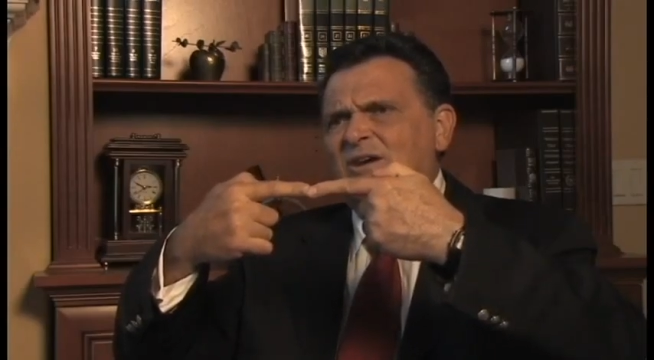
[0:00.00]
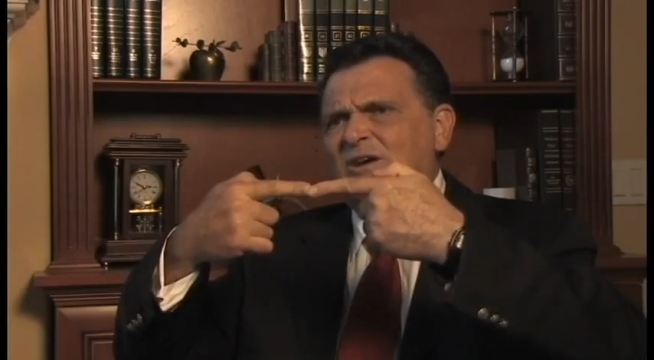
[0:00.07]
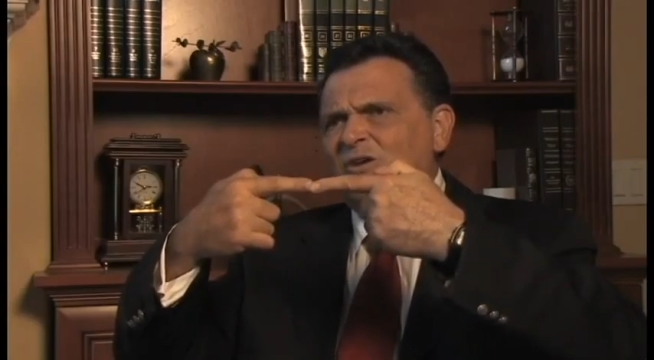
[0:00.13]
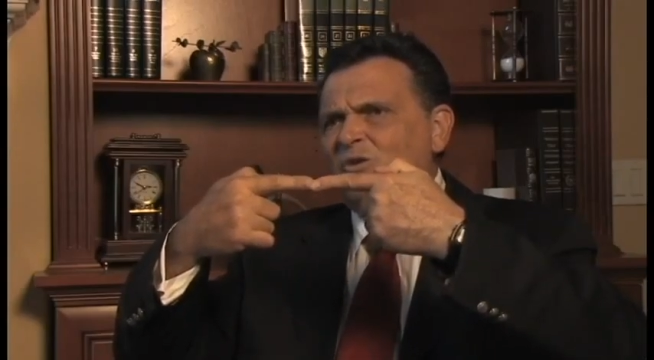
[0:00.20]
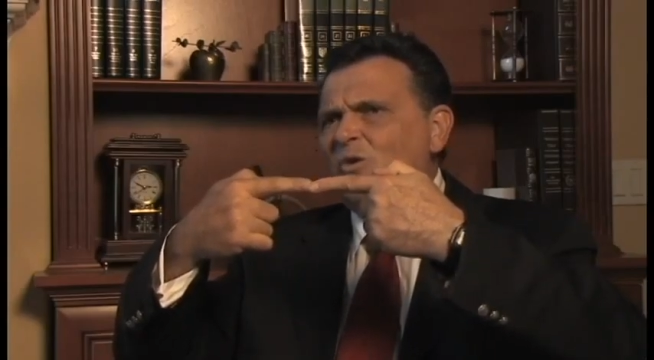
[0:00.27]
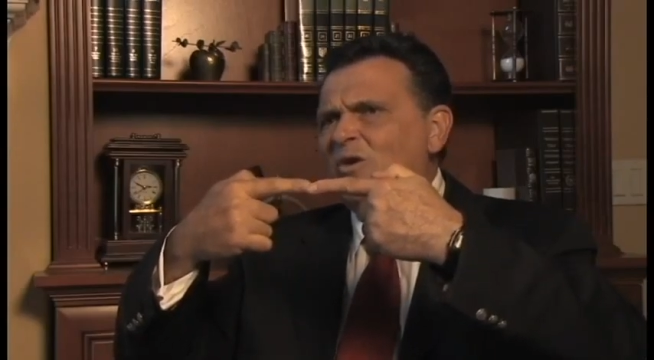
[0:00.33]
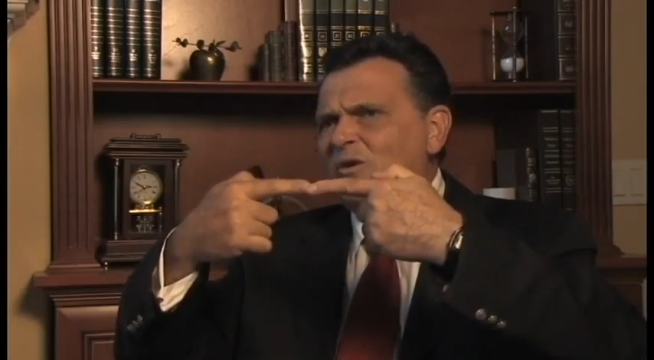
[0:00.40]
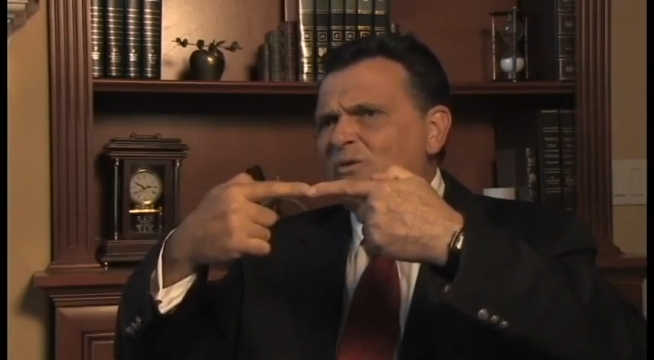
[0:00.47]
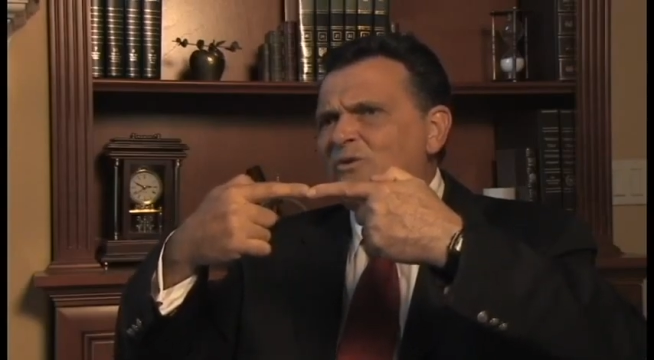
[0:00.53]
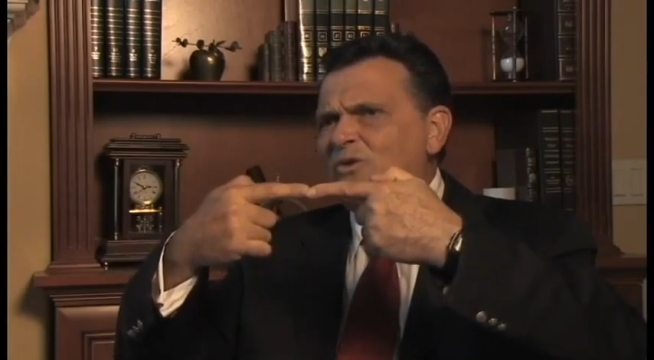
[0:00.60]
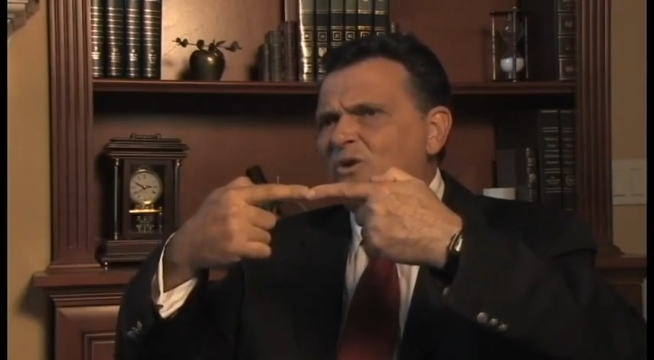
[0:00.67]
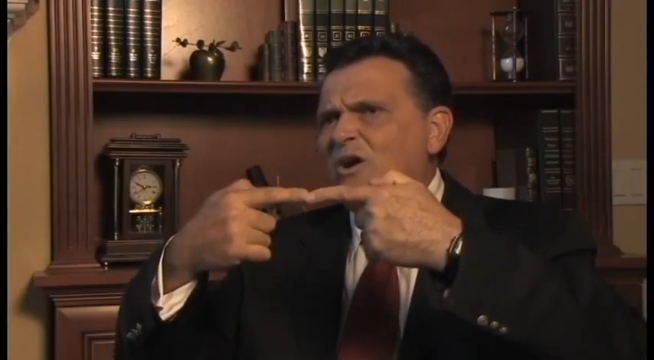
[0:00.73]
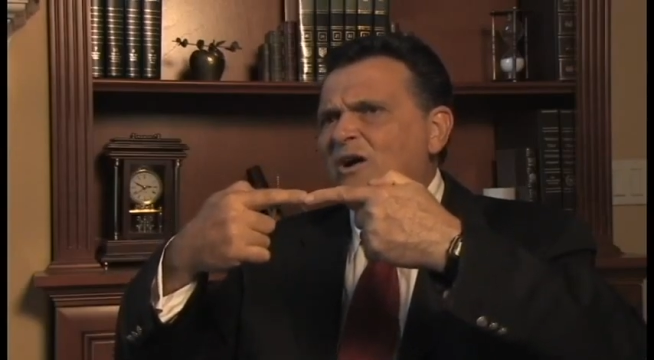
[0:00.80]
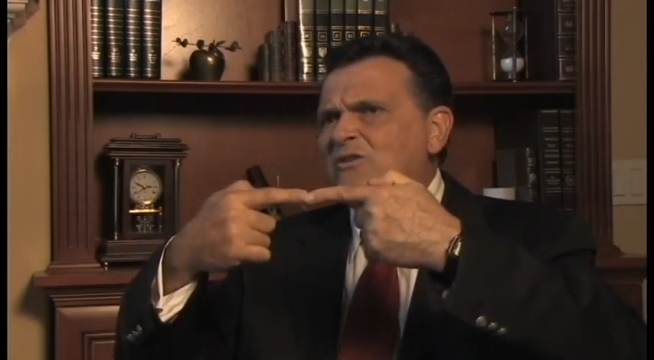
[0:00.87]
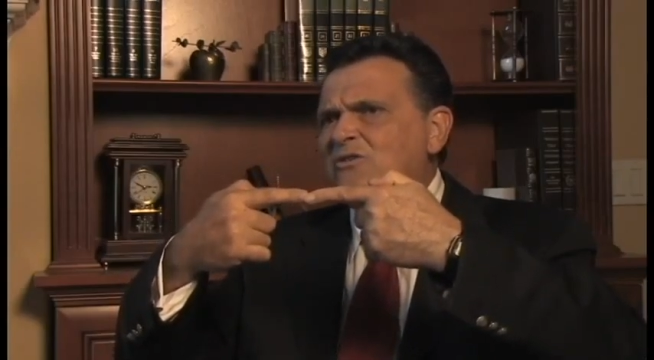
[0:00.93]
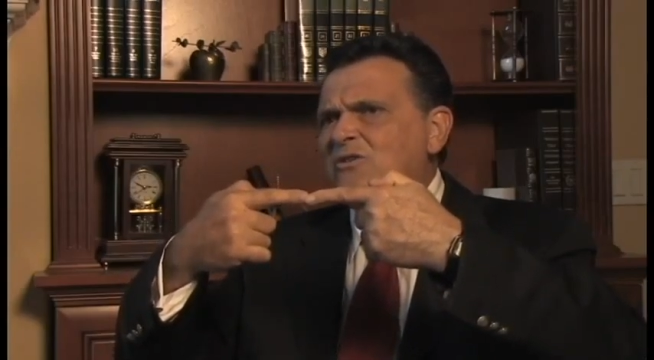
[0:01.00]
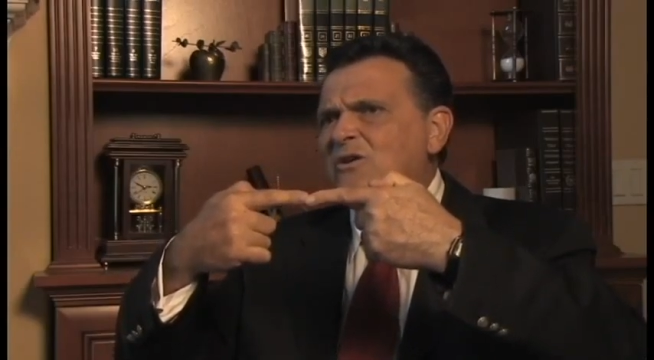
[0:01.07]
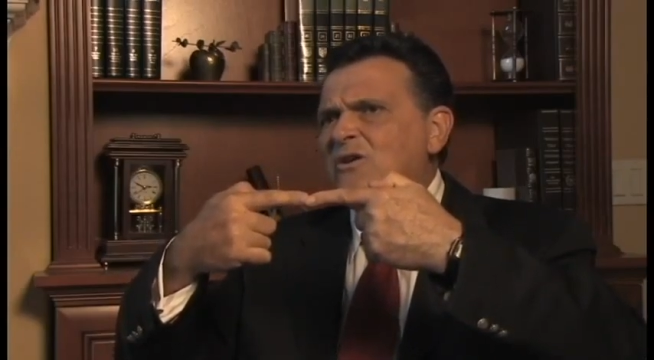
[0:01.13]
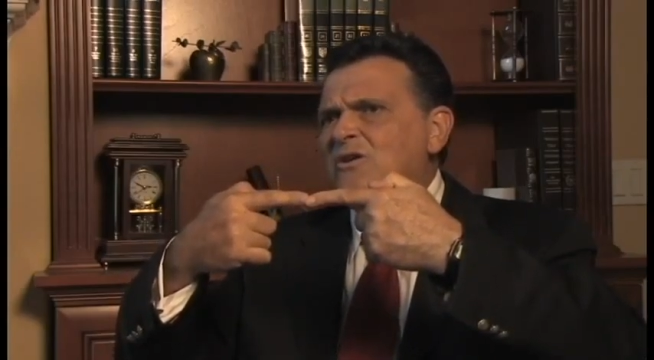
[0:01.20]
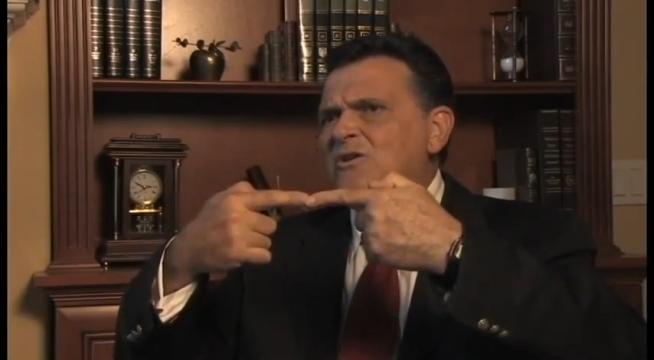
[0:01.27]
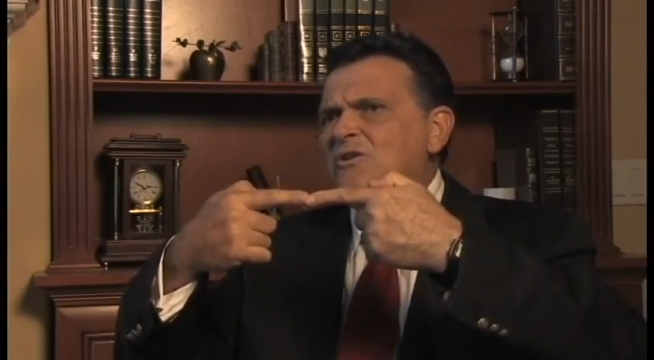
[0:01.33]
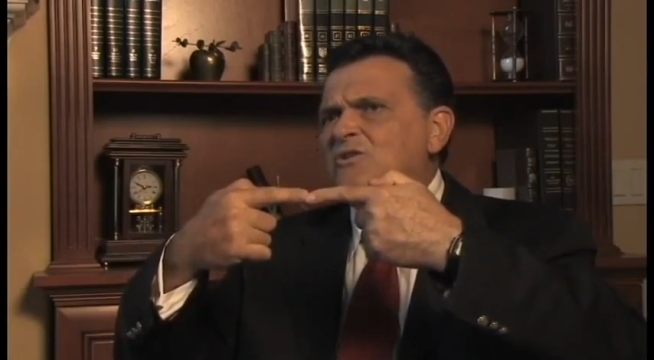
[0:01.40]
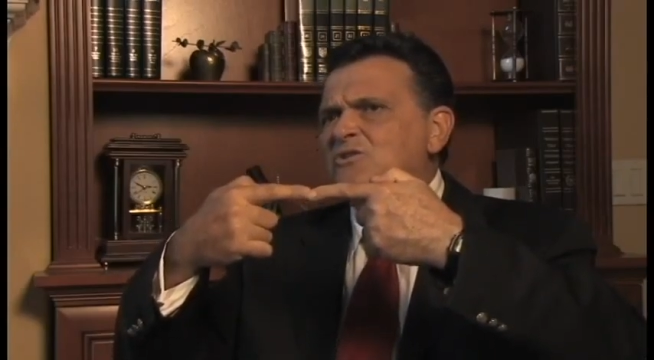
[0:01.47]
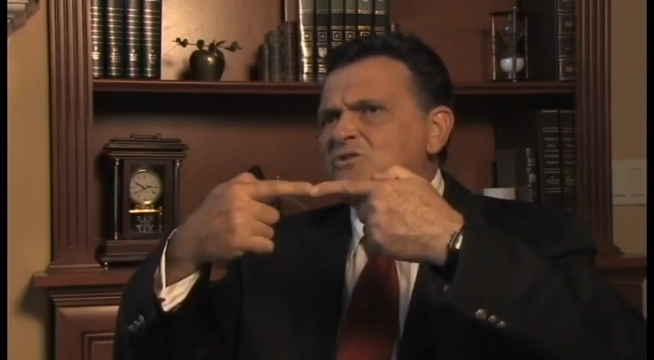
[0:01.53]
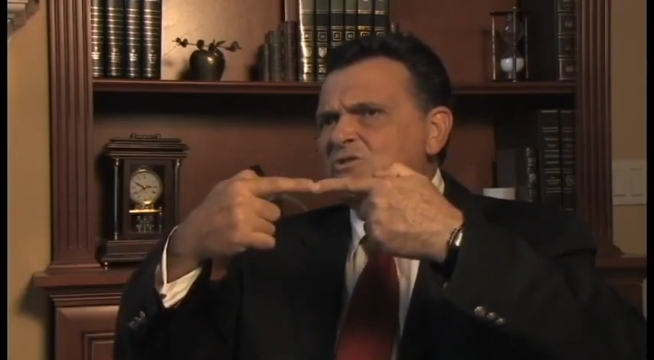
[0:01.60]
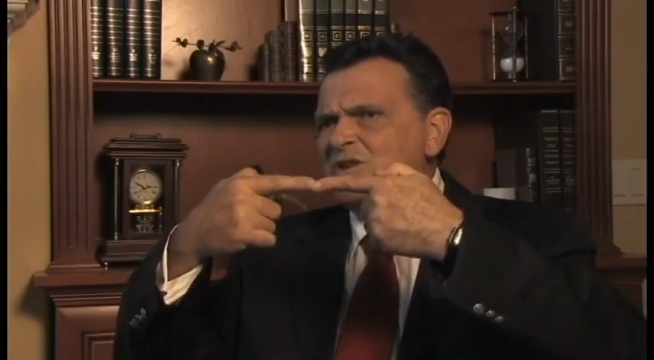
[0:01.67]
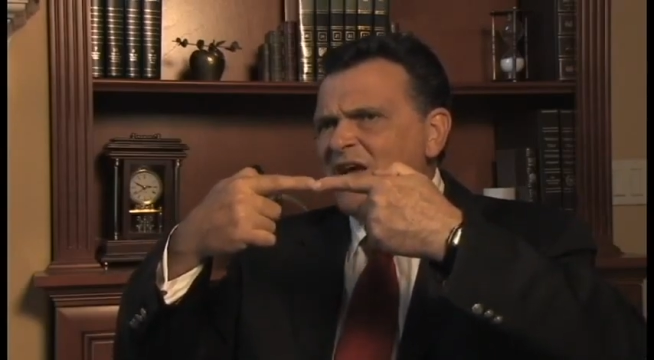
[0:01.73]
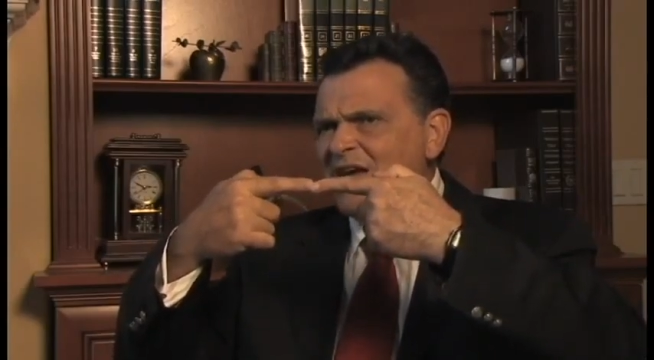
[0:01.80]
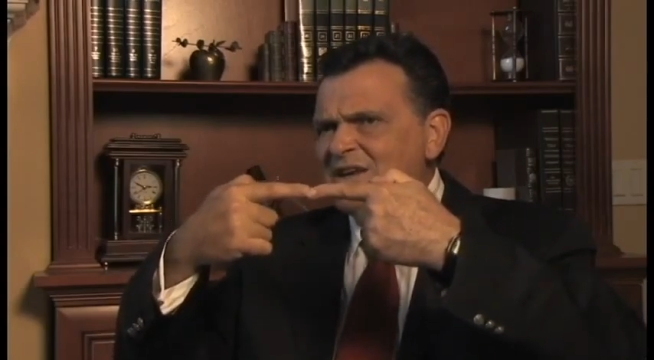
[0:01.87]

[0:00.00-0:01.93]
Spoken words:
in order for us to